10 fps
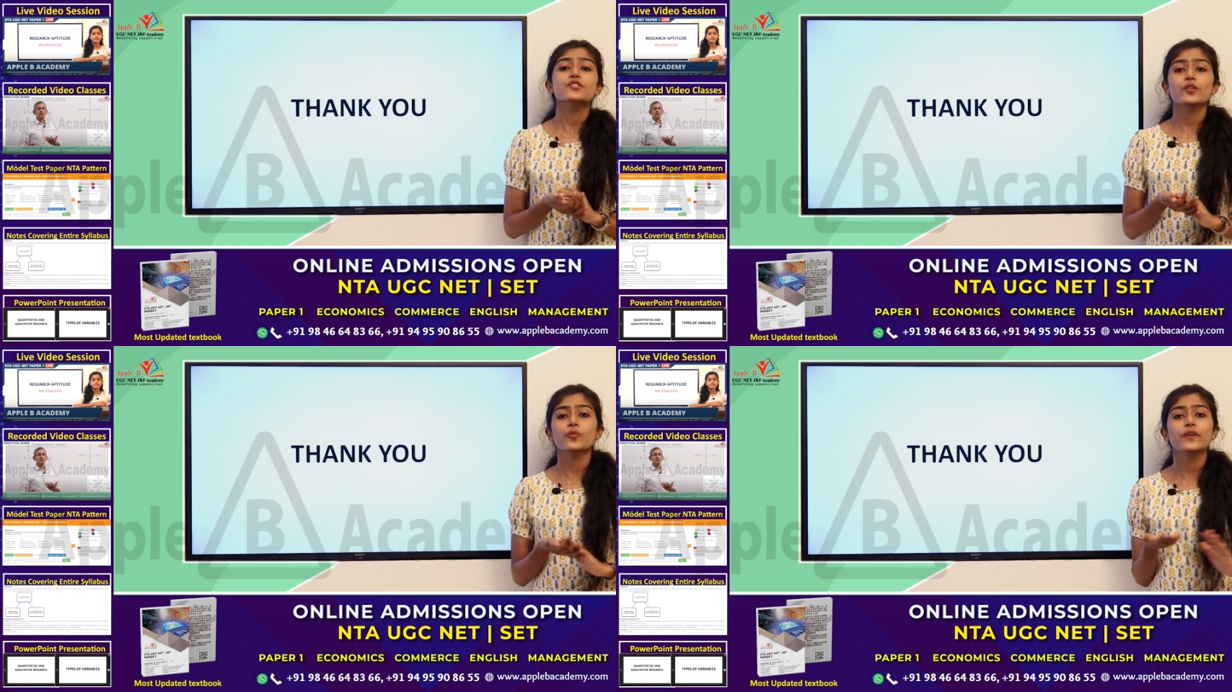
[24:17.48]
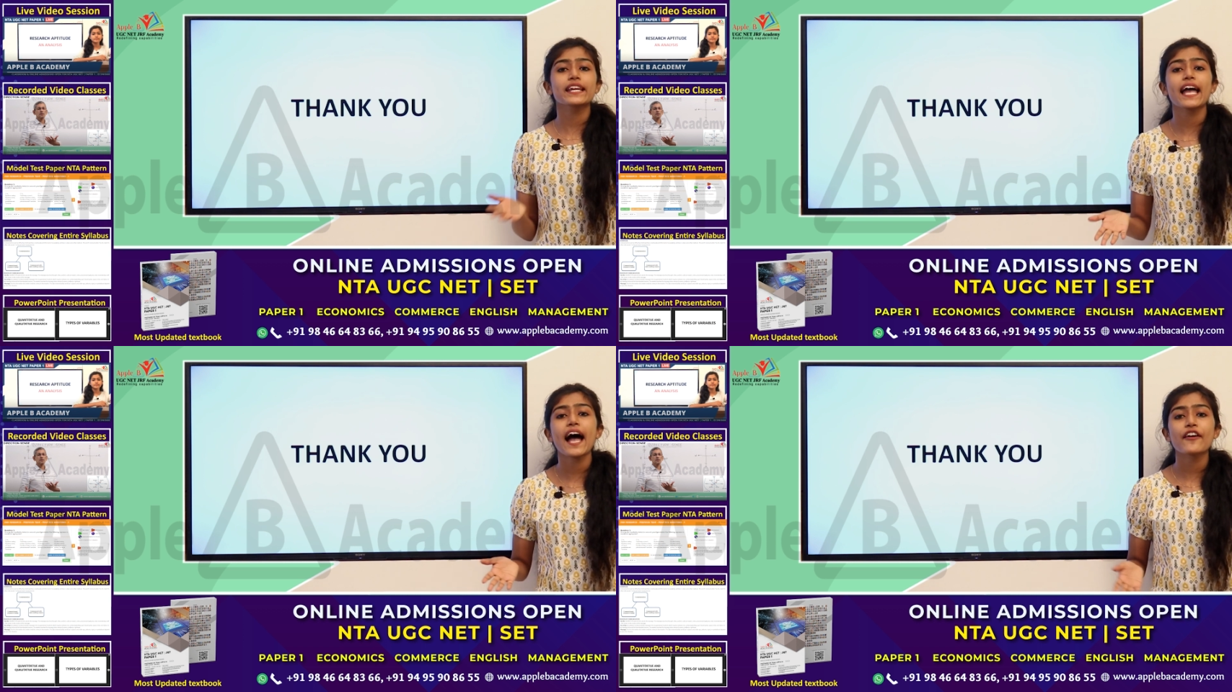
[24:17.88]
So,
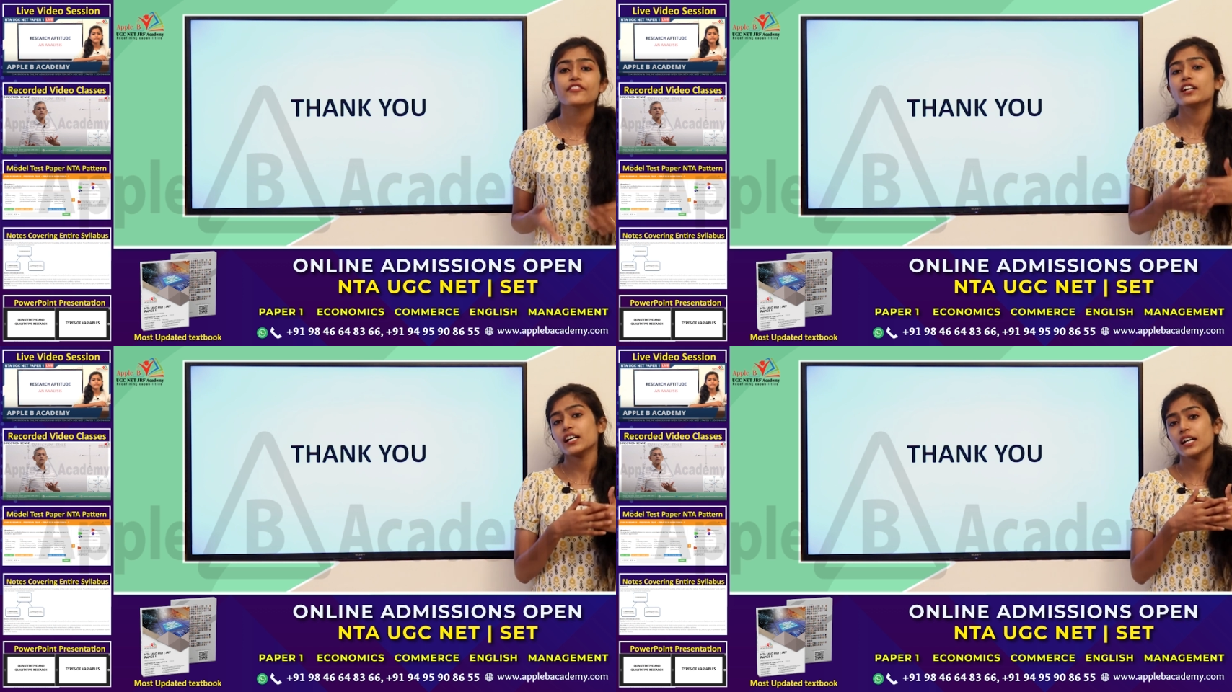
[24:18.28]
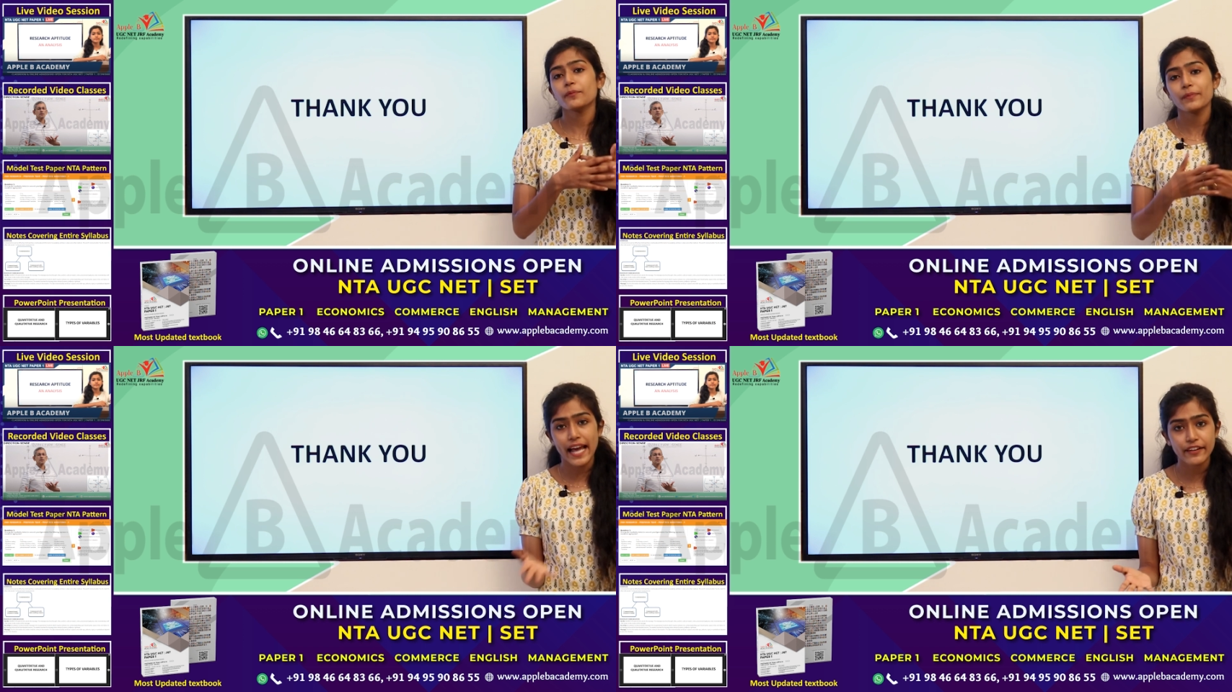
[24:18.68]
we have
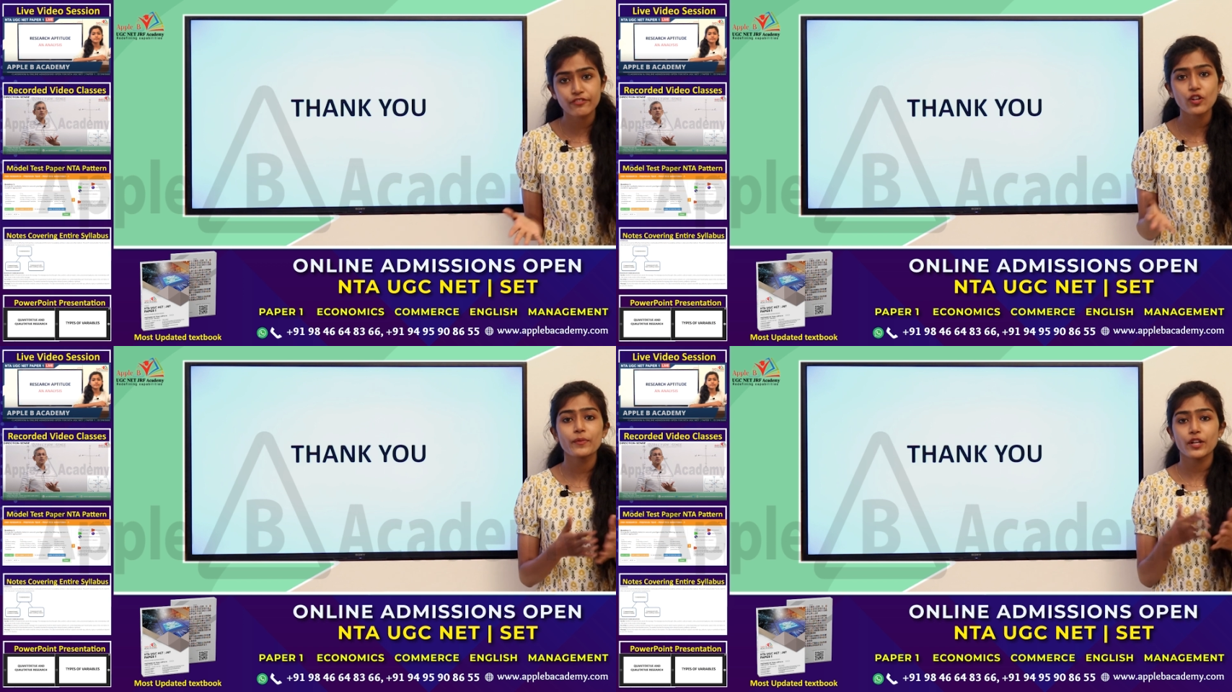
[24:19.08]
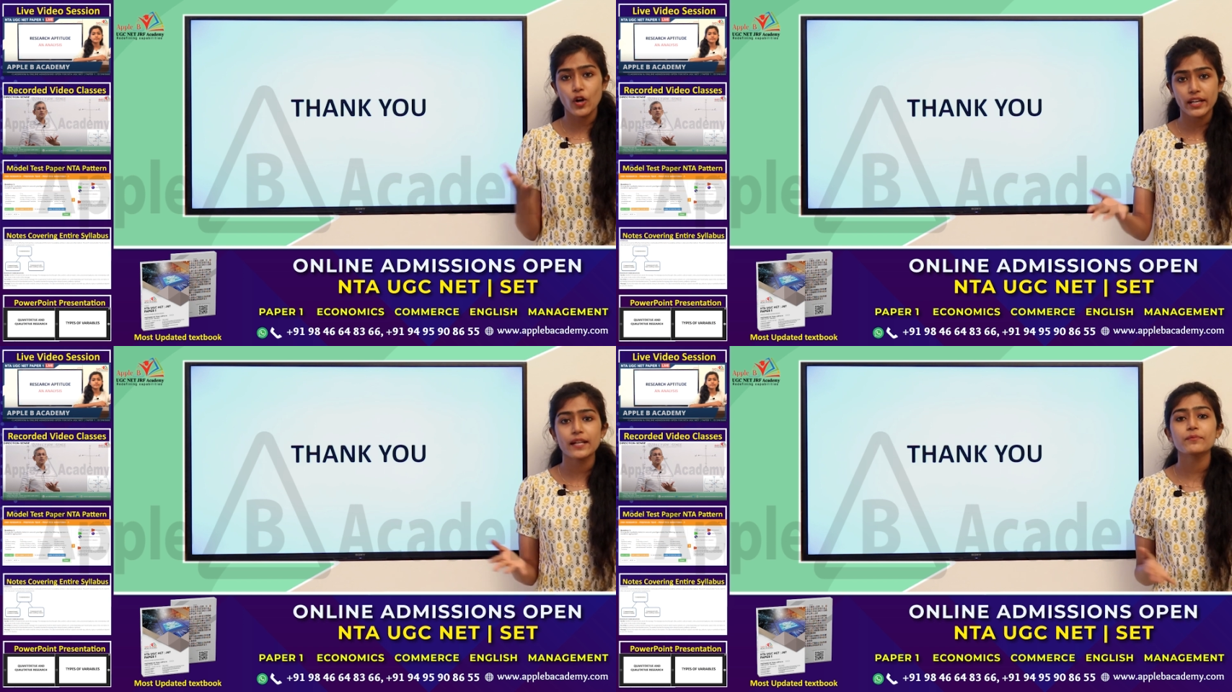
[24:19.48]
a platform, an
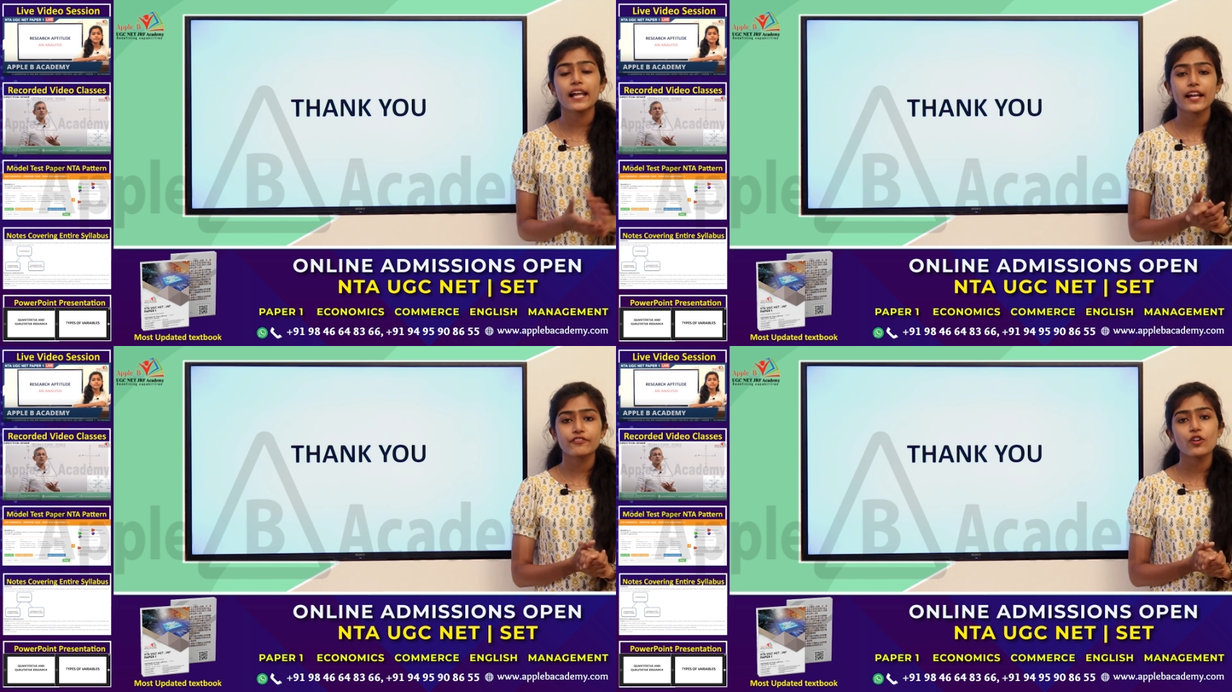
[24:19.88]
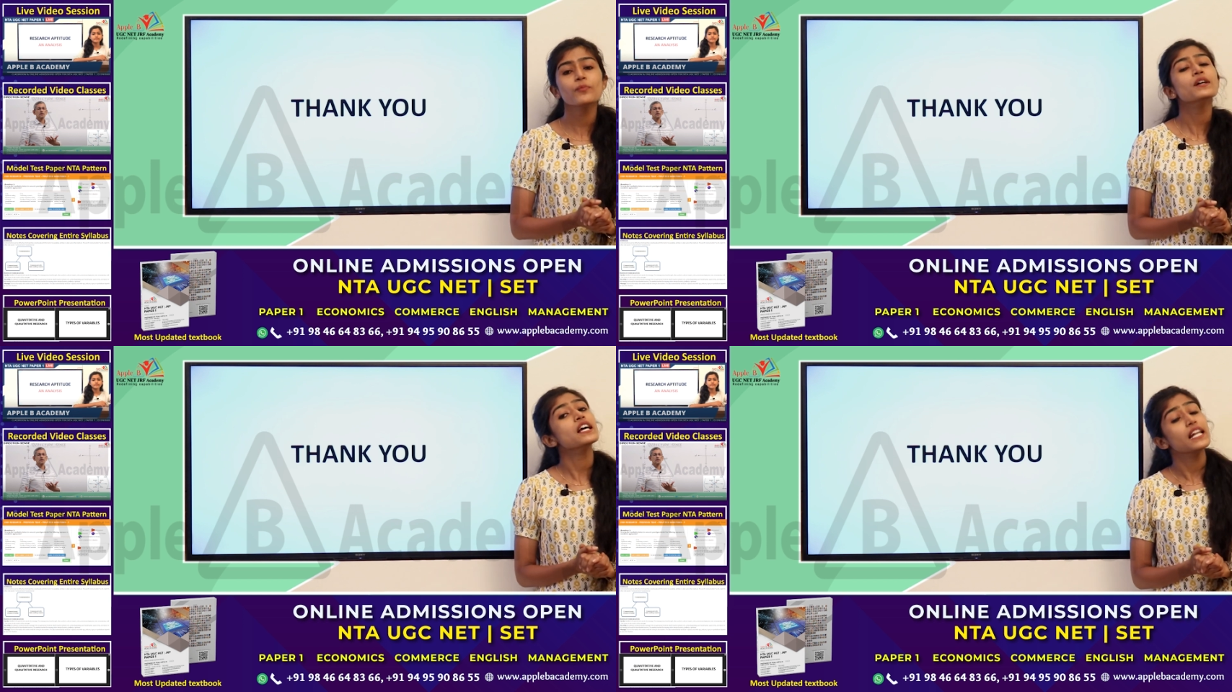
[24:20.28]
online platform,